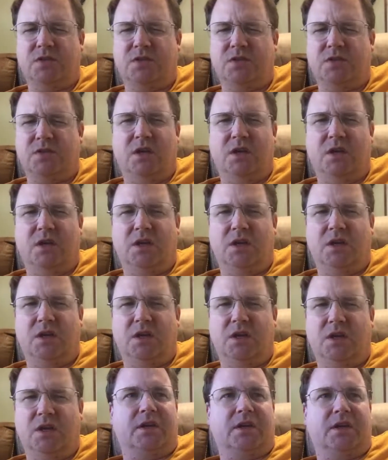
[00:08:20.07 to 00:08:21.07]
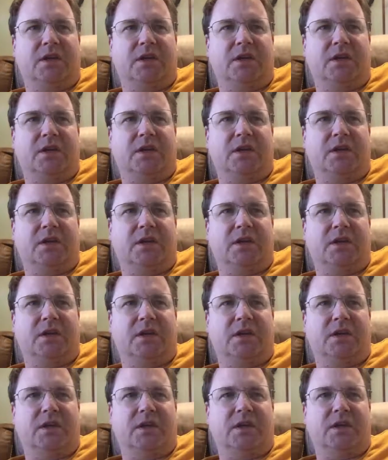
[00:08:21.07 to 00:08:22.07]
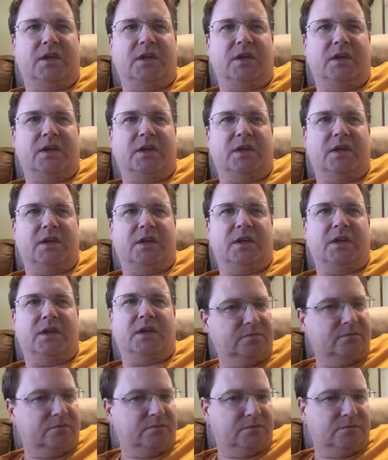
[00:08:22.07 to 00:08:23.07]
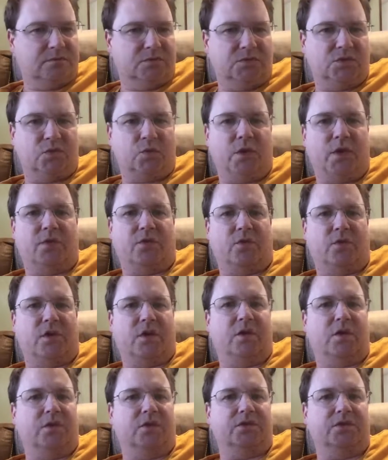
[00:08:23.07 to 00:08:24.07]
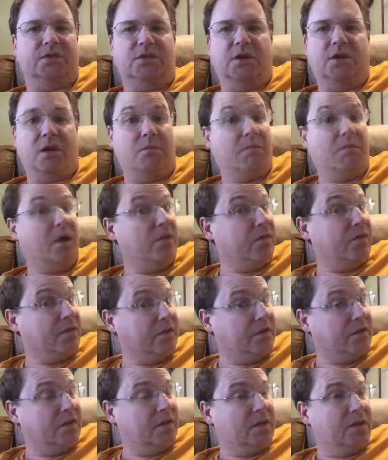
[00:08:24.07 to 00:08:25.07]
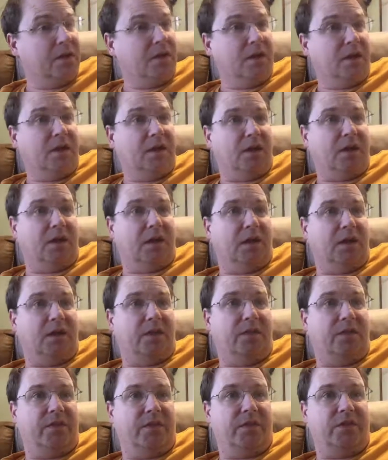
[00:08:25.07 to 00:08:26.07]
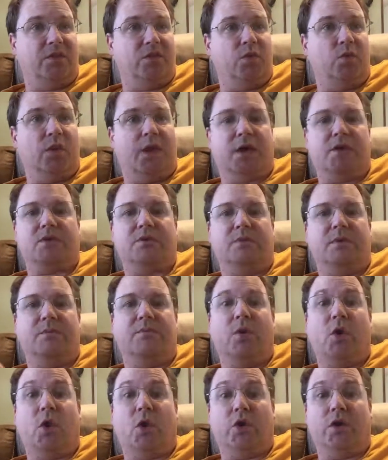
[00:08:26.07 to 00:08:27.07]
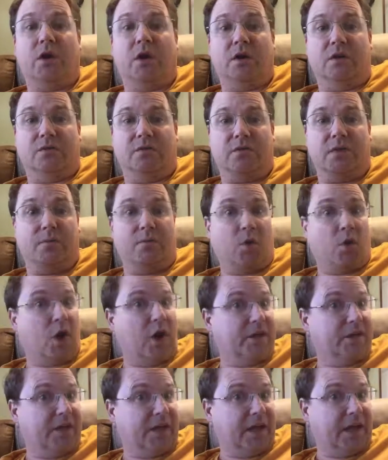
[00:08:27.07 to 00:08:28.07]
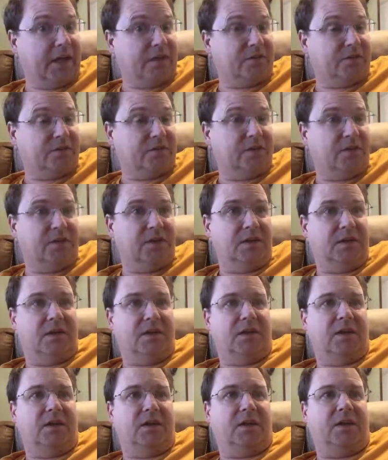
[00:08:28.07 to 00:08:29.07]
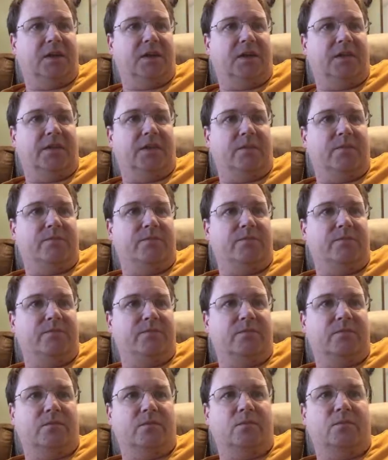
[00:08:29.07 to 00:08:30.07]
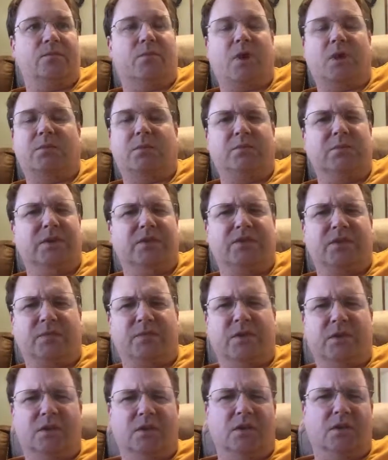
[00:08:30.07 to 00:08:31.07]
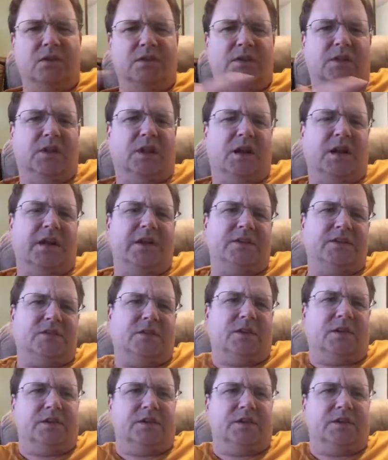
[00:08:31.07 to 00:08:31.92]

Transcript: So like if you want to, give $20, $30 a month, then you would actually be part of the broadcast. That probably something along the lines of